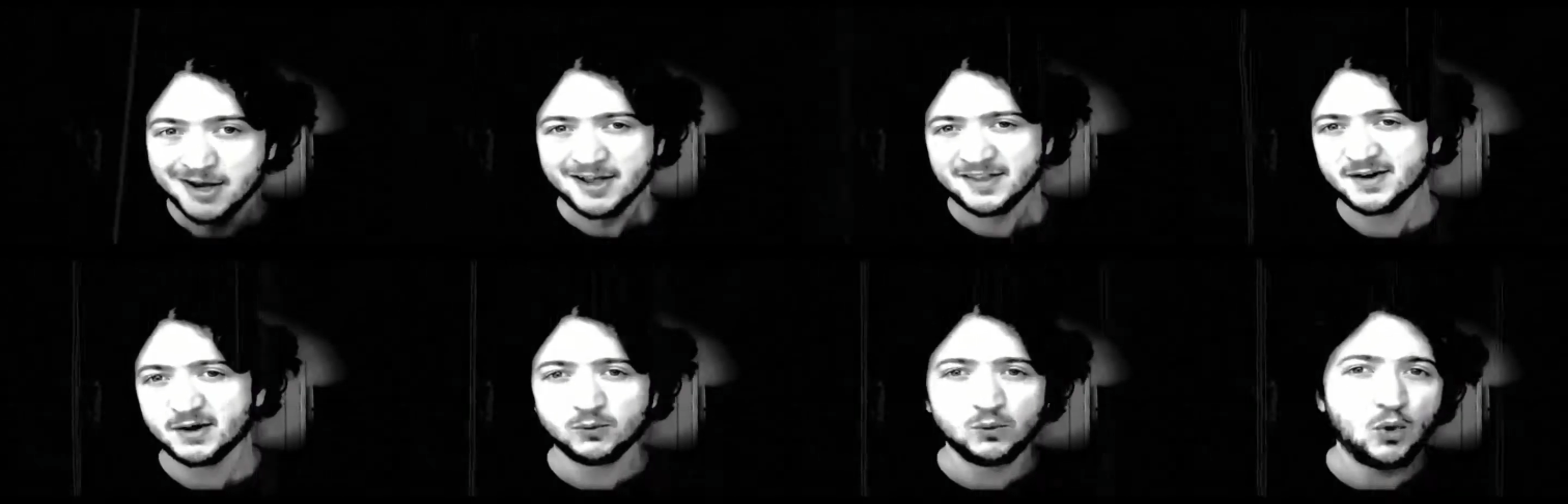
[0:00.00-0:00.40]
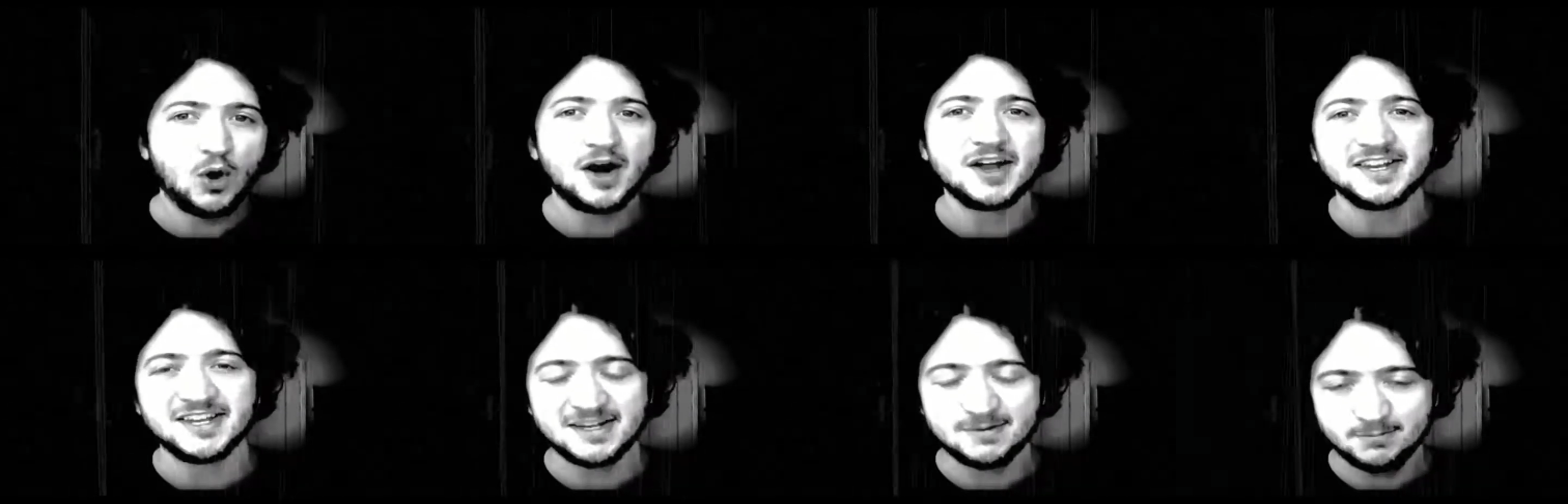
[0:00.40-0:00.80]
that
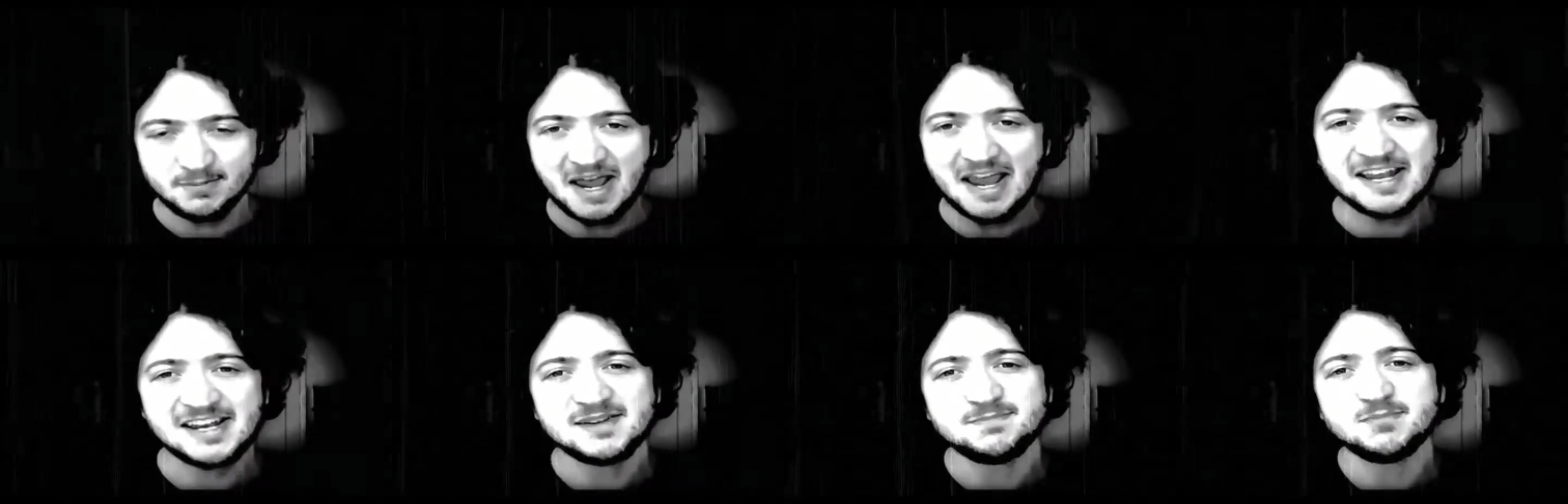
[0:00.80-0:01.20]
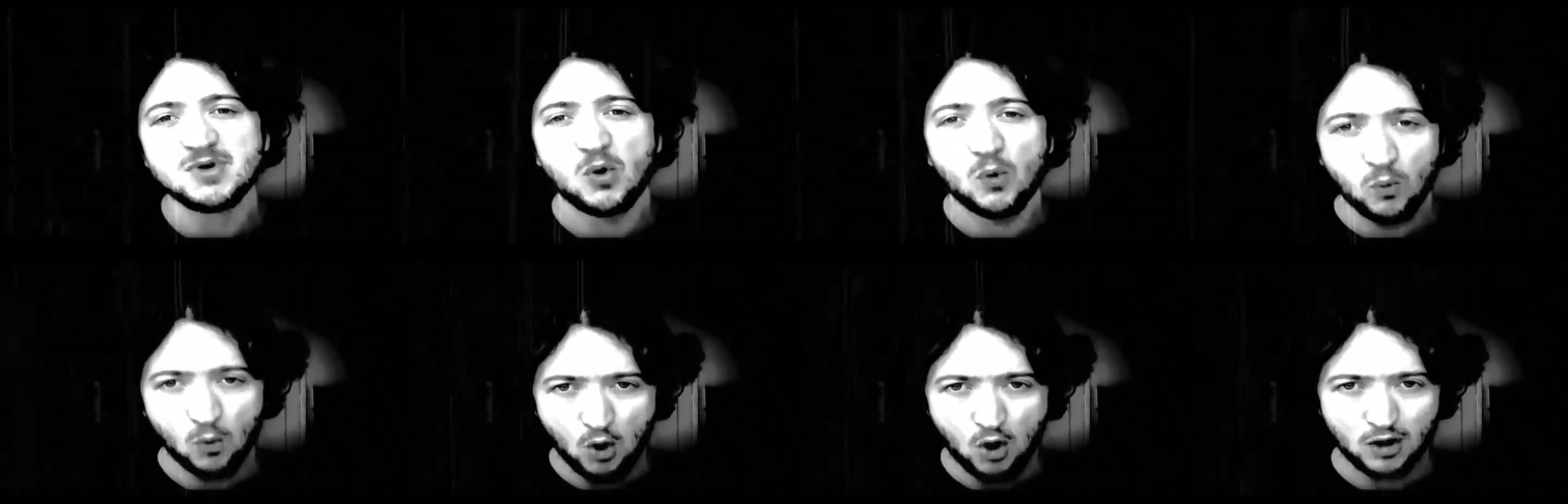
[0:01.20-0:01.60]
one inmate in
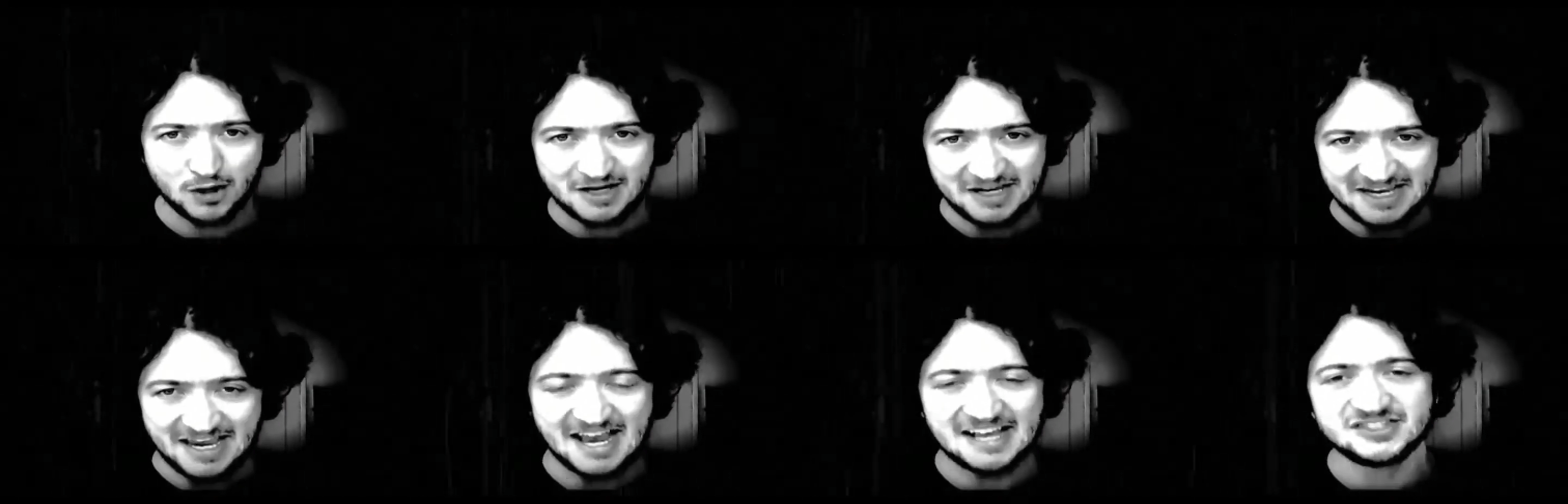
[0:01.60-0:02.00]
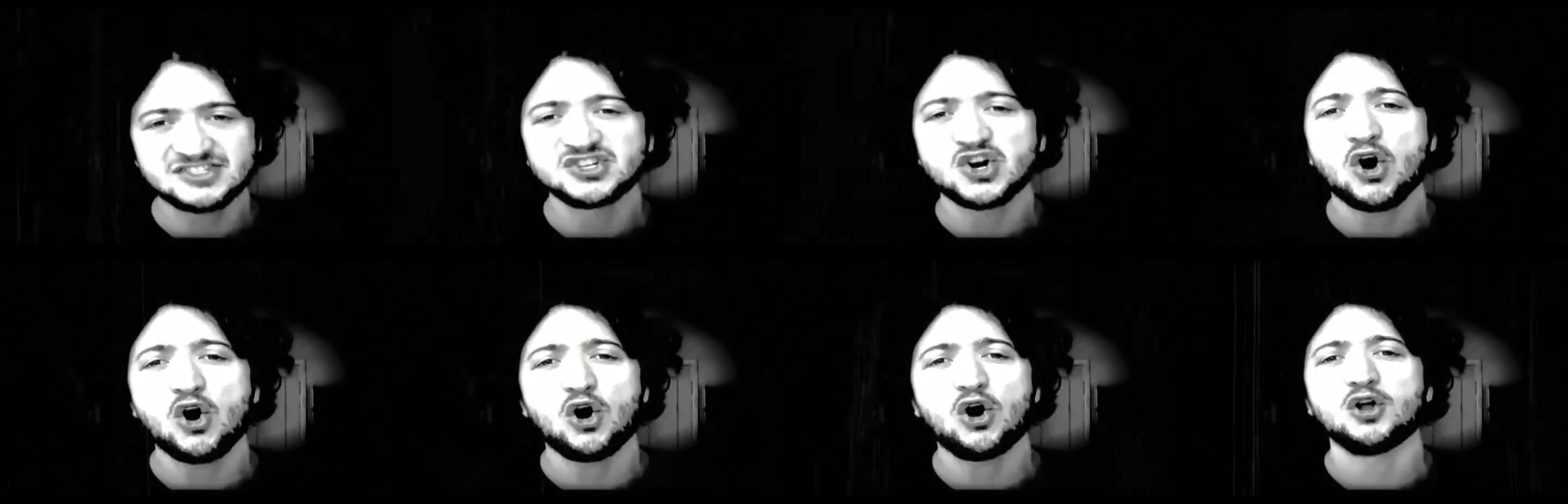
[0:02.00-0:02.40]
Milwaukee has
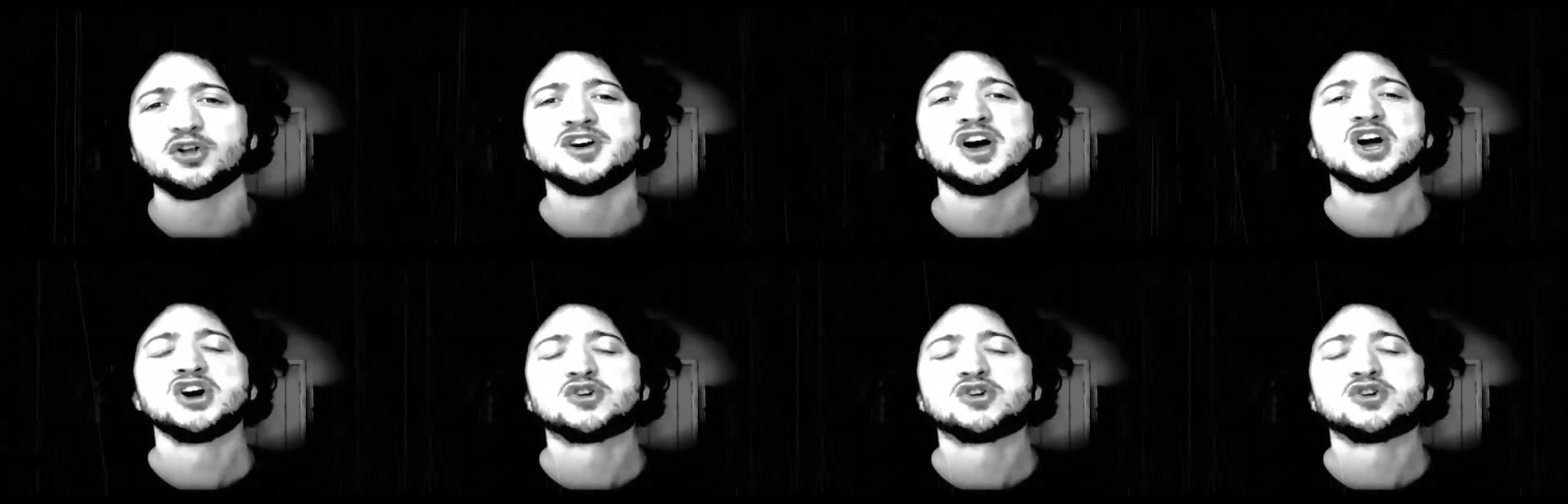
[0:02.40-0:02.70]
called